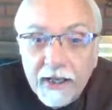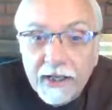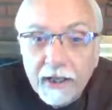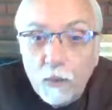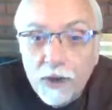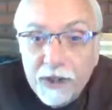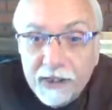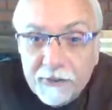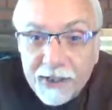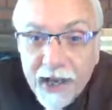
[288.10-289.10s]
I wanted to
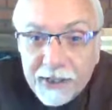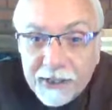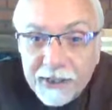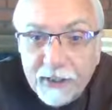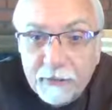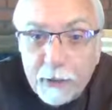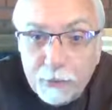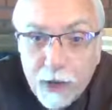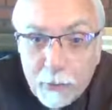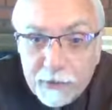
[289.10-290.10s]
give you an idea
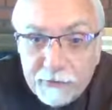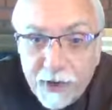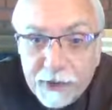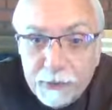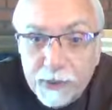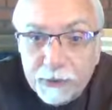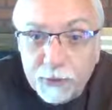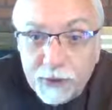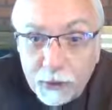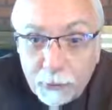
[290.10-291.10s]
about property value,
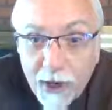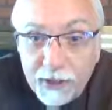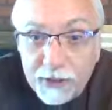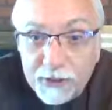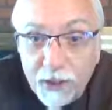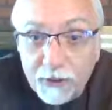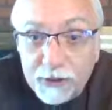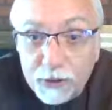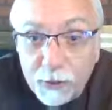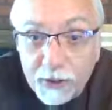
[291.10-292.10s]
because whether you're a buyer or seller,
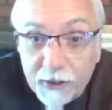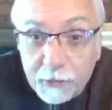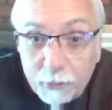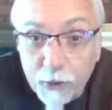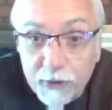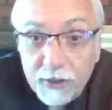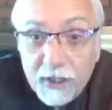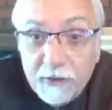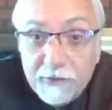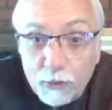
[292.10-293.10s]
it's critically important.
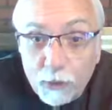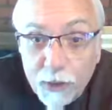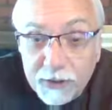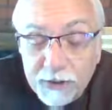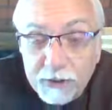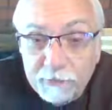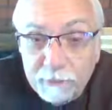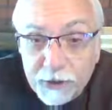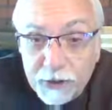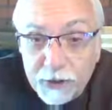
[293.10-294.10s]
If you have questions,
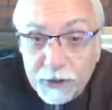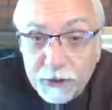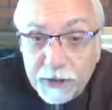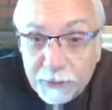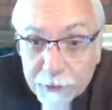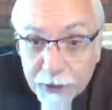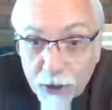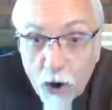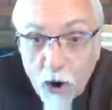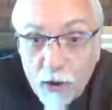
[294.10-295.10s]
make sure you give me
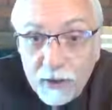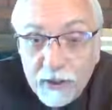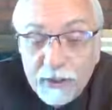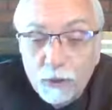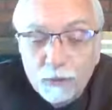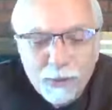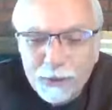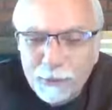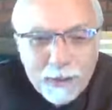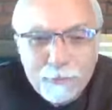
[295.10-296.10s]
a call
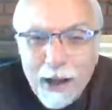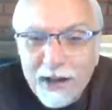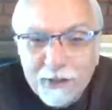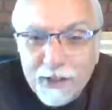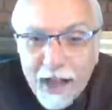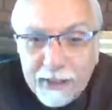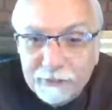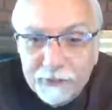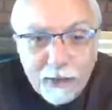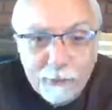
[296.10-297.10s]
whether you're ready to buy or not.
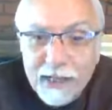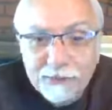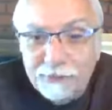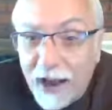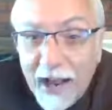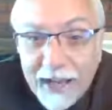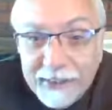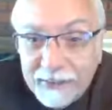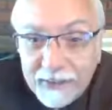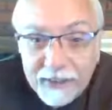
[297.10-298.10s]
If you're not ready, that's
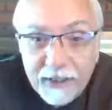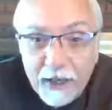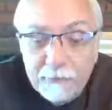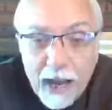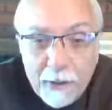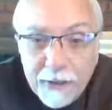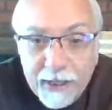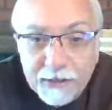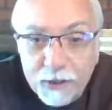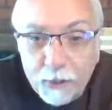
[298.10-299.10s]
fine. I'm happy
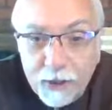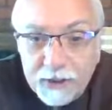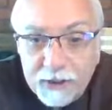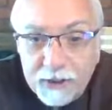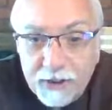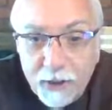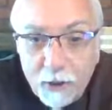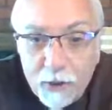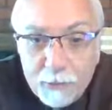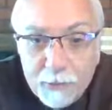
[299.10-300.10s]
to answer questions.
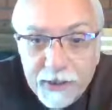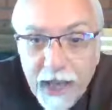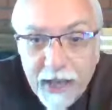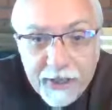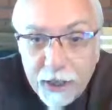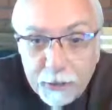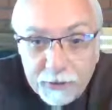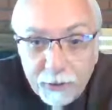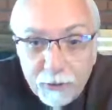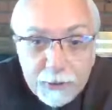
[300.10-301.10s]
I want to be the guy that
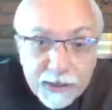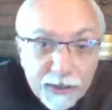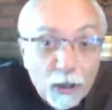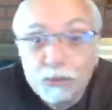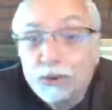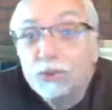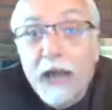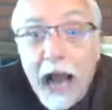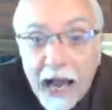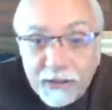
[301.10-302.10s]
helps. I want to be the go-to
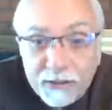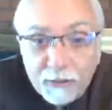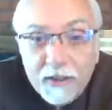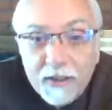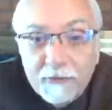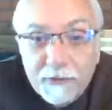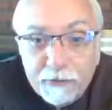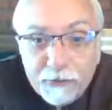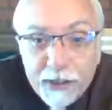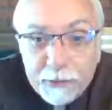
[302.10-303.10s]
guy. So
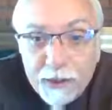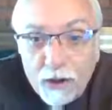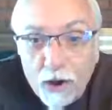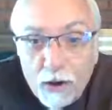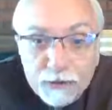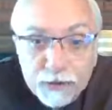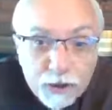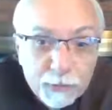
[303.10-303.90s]
feel free to give me a call,